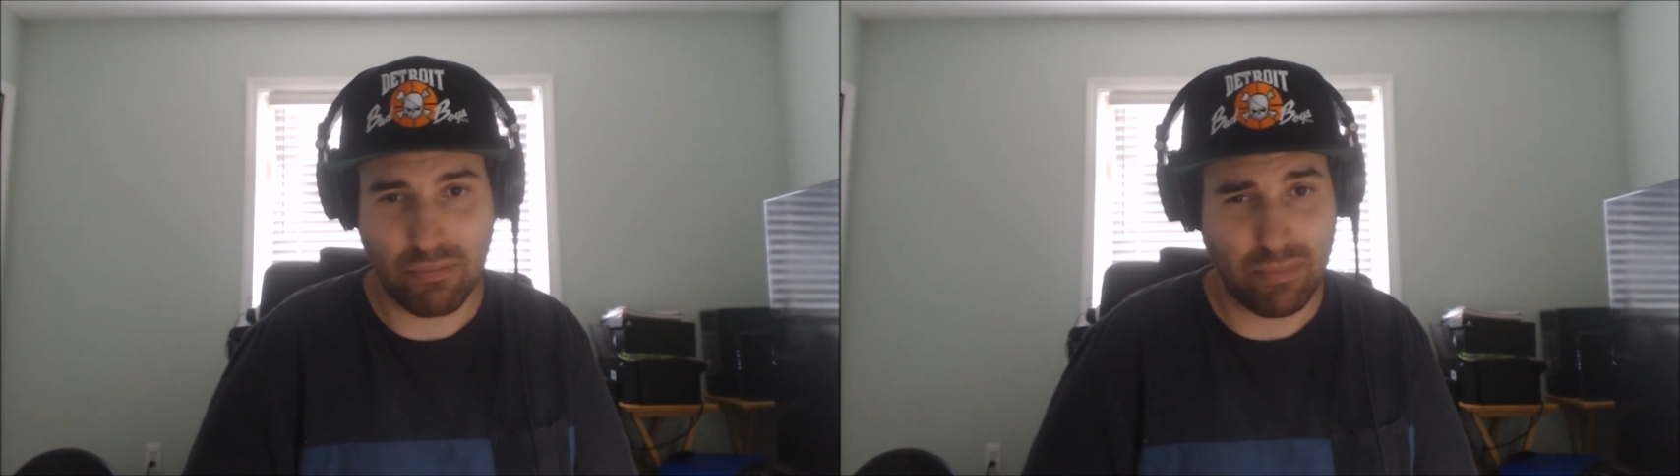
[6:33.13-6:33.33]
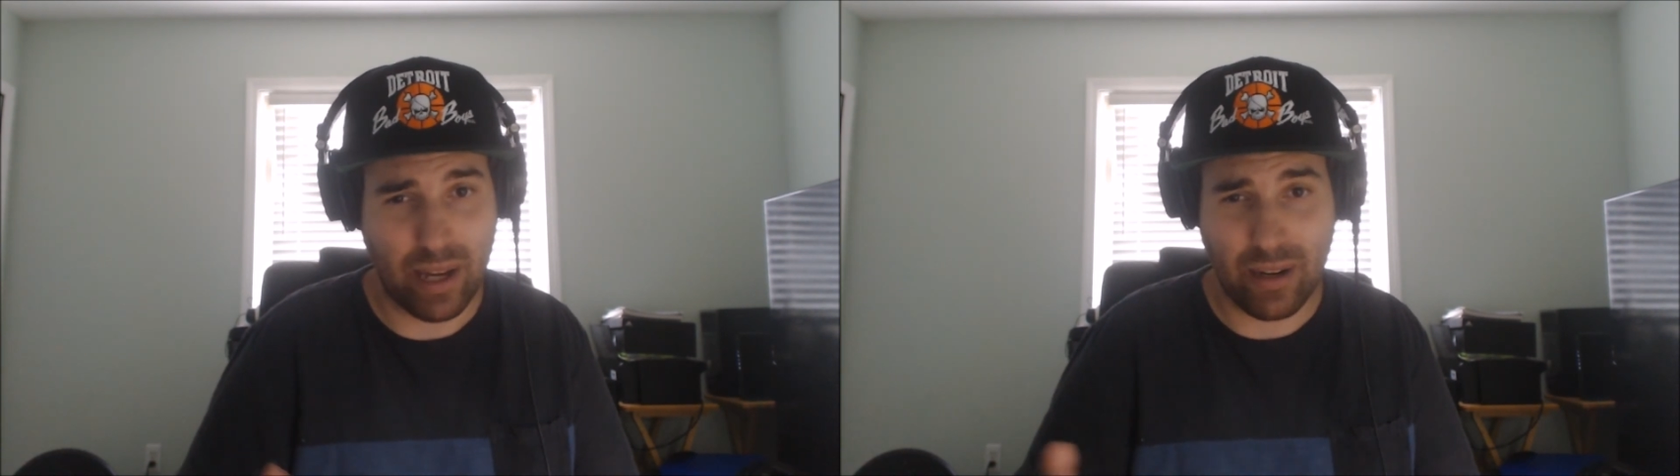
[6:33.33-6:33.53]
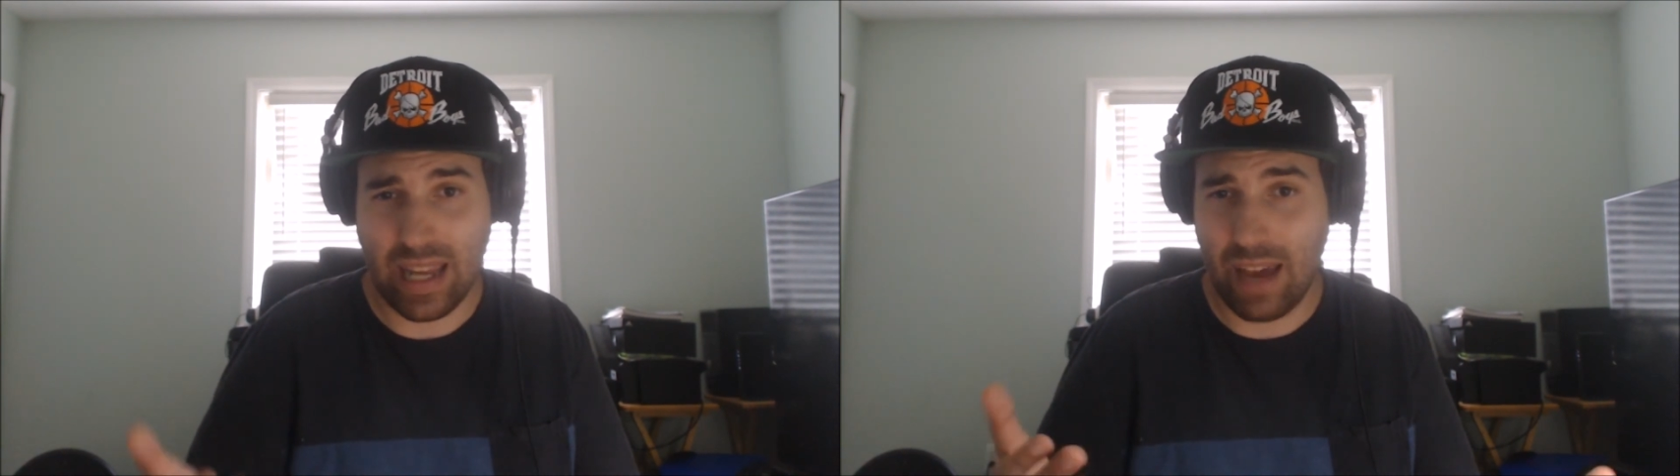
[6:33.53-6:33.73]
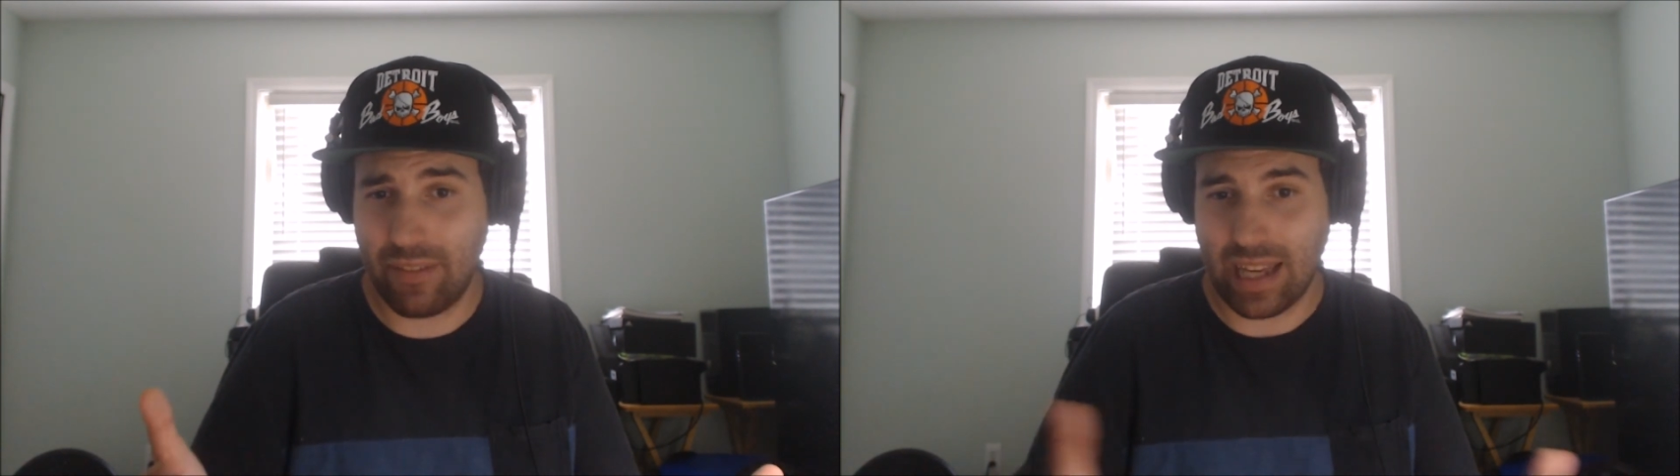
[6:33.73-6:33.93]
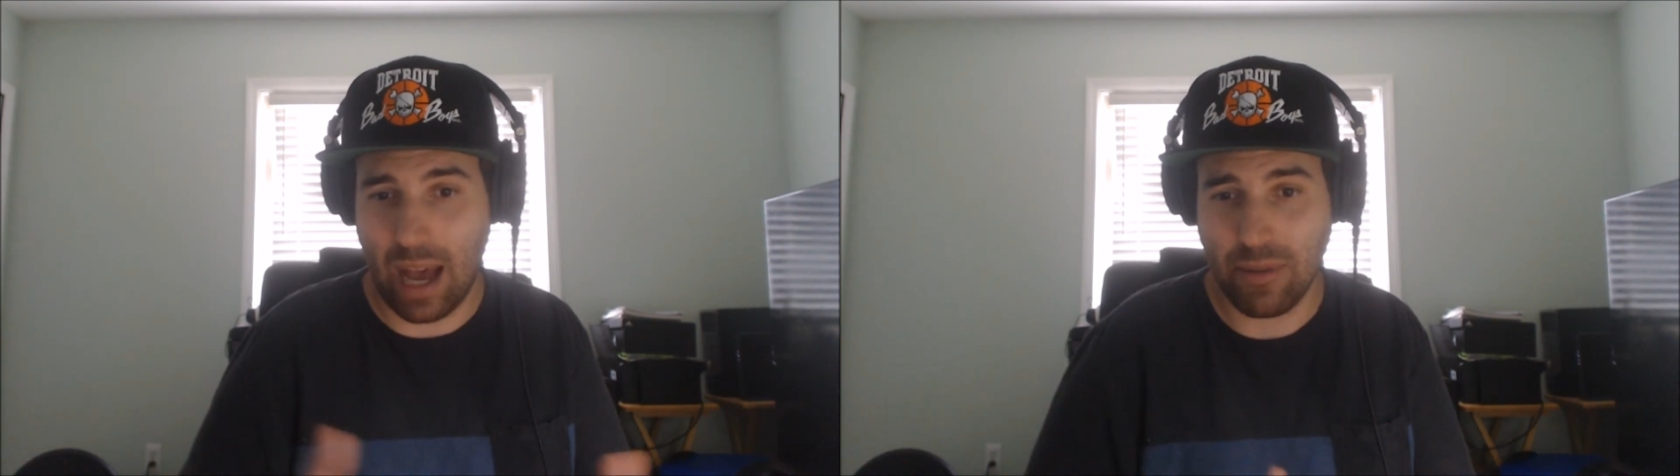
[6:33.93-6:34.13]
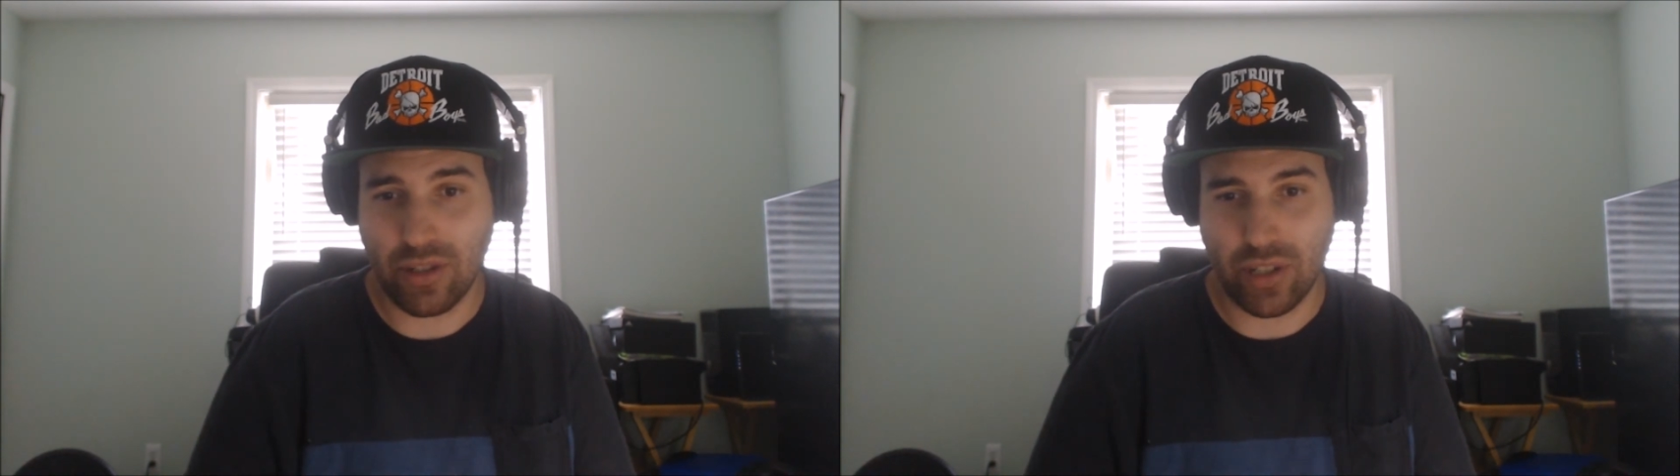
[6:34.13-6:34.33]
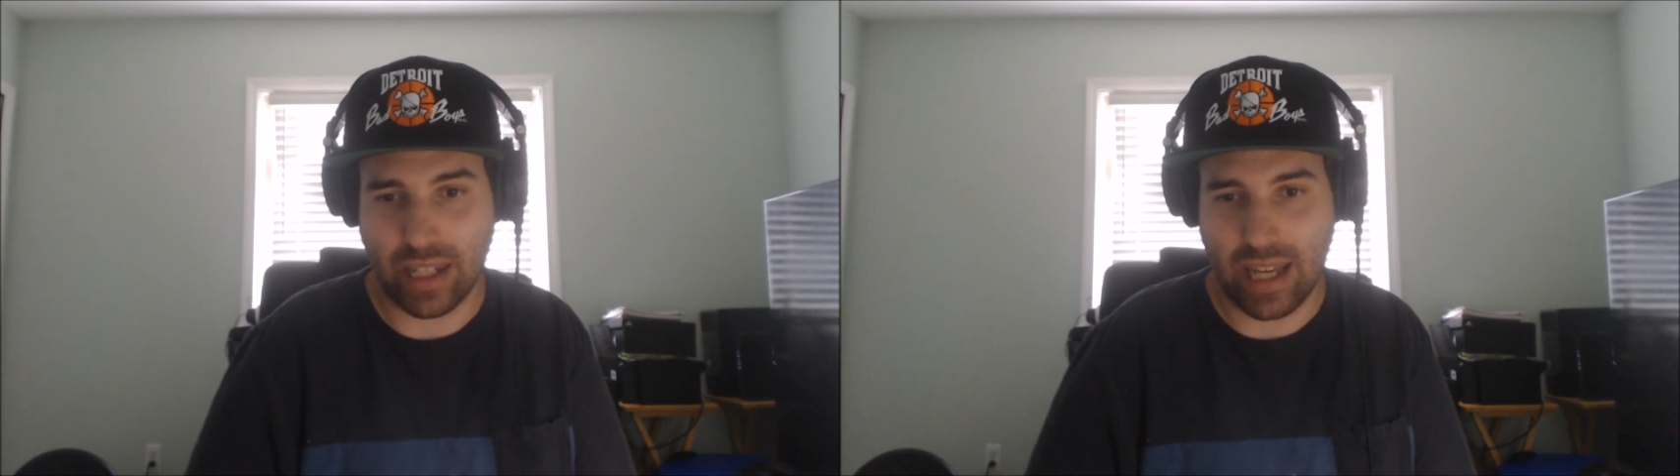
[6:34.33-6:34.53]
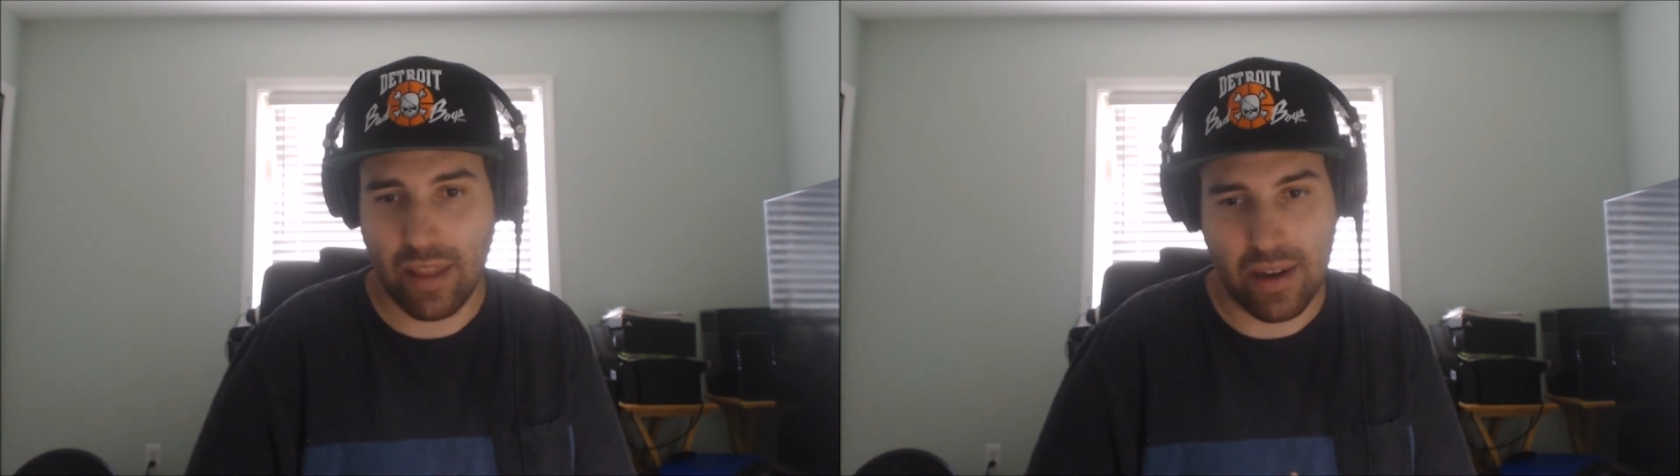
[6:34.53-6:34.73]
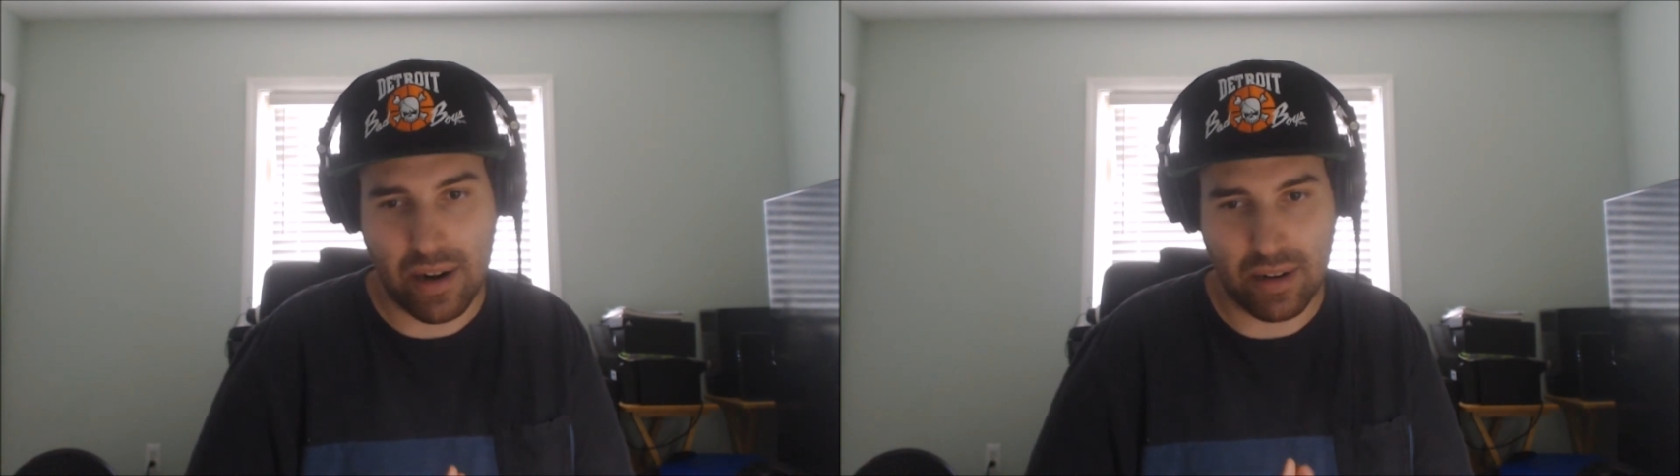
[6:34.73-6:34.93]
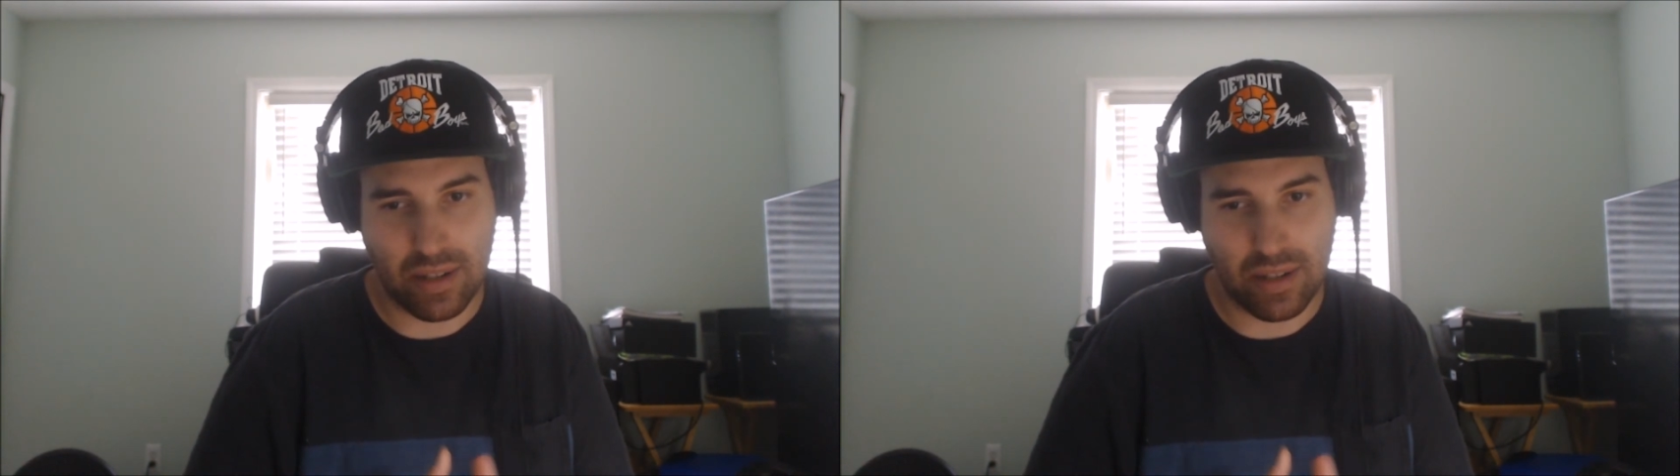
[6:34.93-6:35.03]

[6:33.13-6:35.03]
they already have the chemistry together.